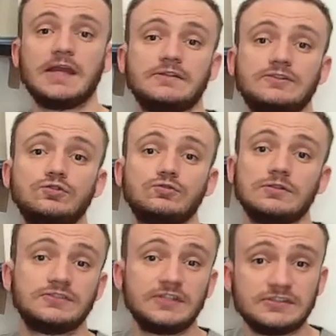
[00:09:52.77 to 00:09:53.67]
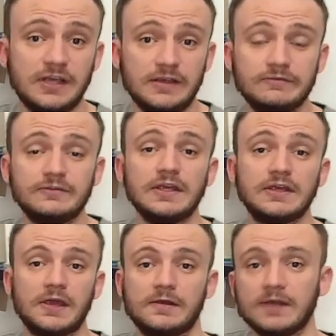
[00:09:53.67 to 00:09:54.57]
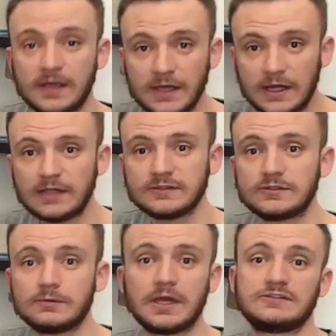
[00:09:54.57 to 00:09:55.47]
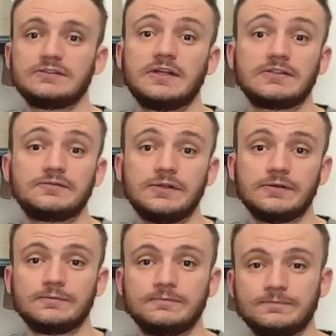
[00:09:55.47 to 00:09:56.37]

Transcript: And as usual, stay safe, take care. I'll see you guys in the next video.